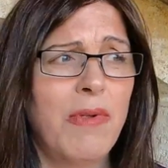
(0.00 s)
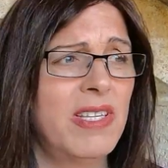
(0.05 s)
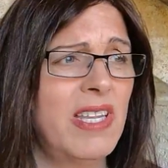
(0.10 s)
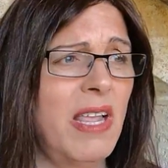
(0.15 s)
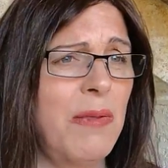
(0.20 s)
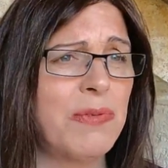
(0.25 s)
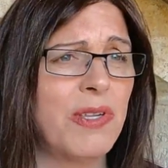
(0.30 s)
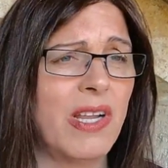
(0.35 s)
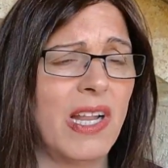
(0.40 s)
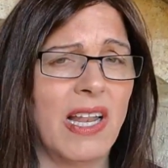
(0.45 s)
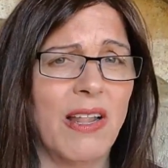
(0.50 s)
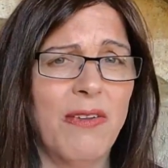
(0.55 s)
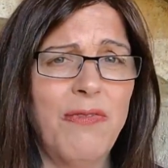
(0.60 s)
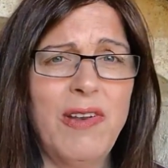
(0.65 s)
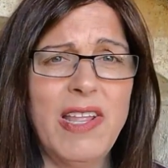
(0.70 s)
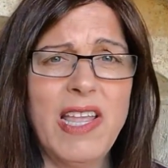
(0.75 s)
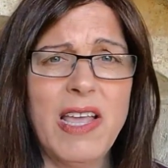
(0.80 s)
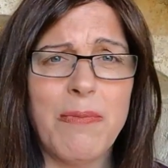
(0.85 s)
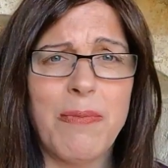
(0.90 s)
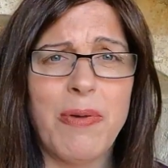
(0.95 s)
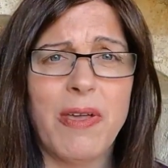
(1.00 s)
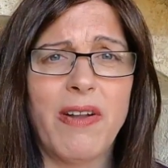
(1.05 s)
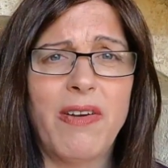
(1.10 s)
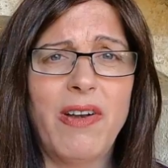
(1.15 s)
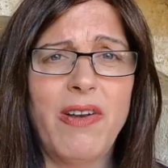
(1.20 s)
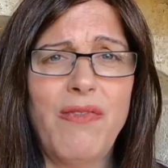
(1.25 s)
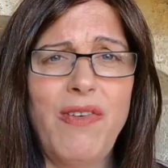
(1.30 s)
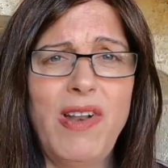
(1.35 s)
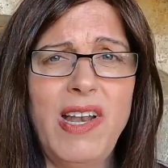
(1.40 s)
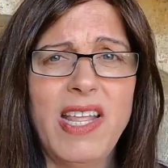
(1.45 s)
It's absolutely lovely up
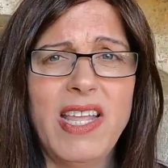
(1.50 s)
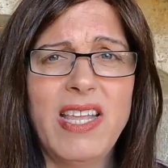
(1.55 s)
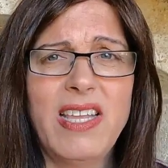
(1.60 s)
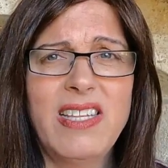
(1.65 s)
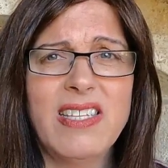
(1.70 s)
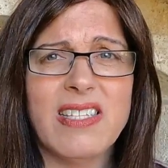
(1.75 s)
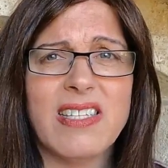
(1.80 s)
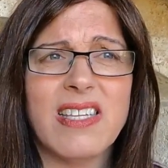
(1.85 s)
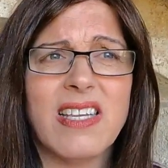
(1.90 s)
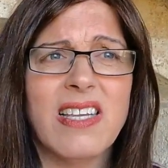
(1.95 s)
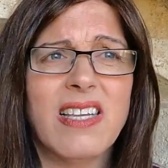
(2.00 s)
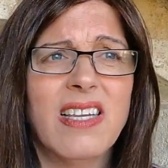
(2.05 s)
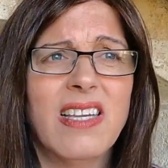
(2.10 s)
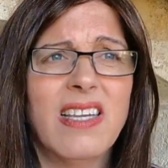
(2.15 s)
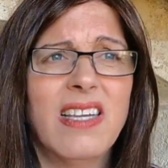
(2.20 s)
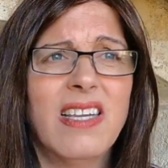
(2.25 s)
here, it really is.